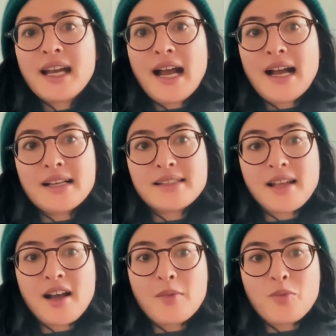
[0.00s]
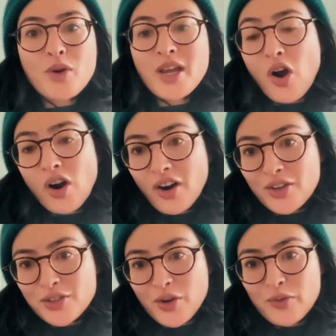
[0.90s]
And we are
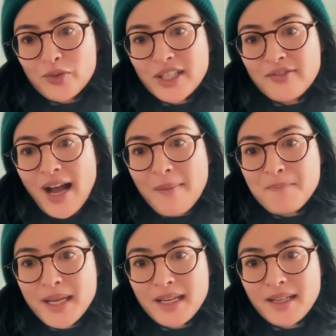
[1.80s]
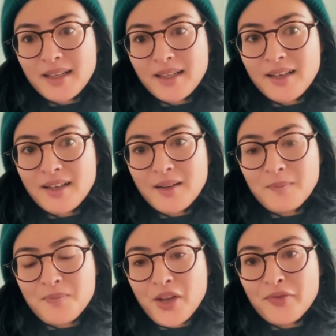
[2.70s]
also revamping
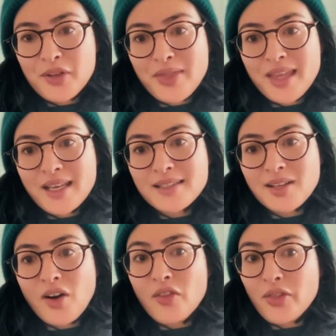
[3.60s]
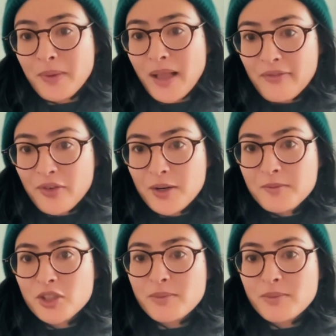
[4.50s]
a few things on the platform to